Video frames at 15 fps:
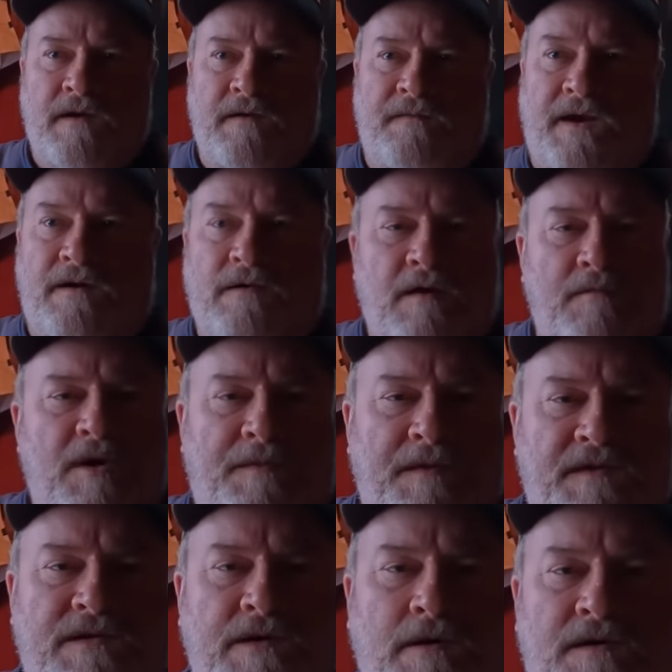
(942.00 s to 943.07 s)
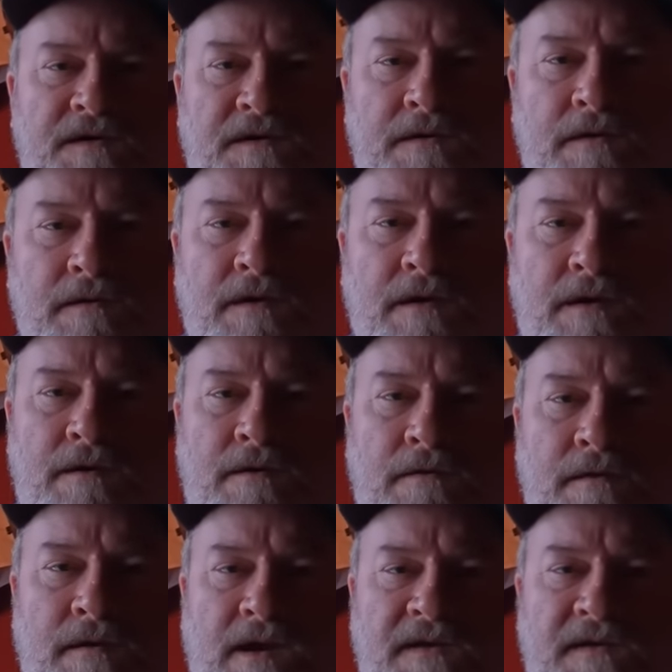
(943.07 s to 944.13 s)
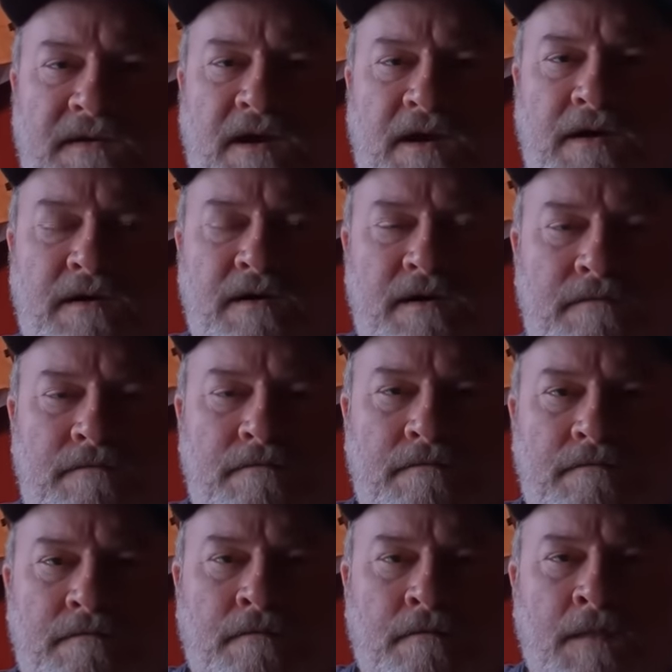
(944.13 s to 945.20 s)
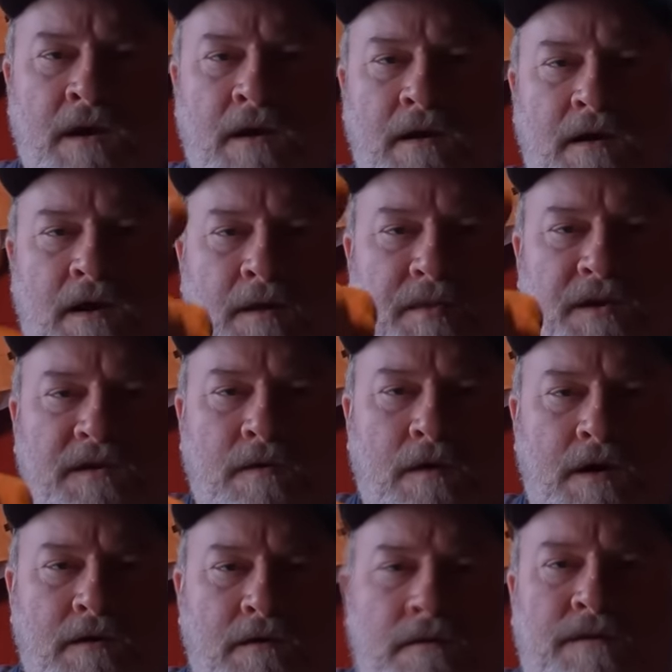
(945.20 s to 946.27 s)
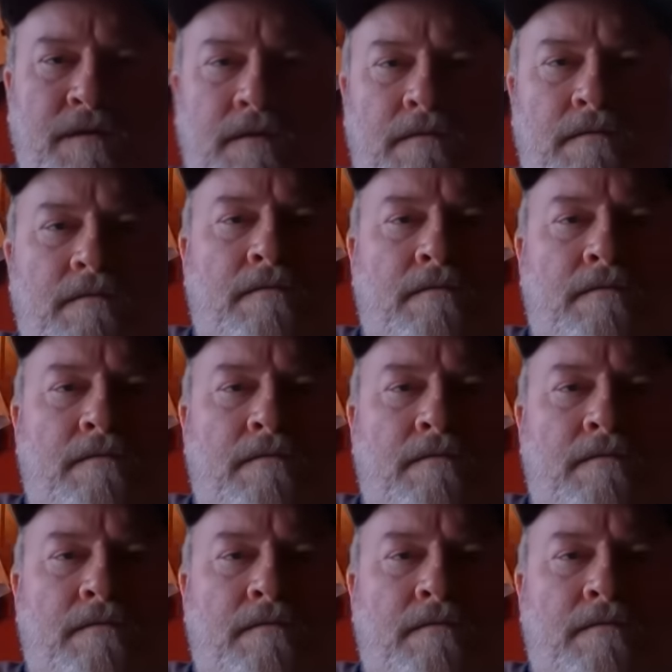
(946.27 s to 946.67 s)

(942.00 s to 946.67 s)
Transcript: if I don't come up and search, you know, that's not good. That betrayals.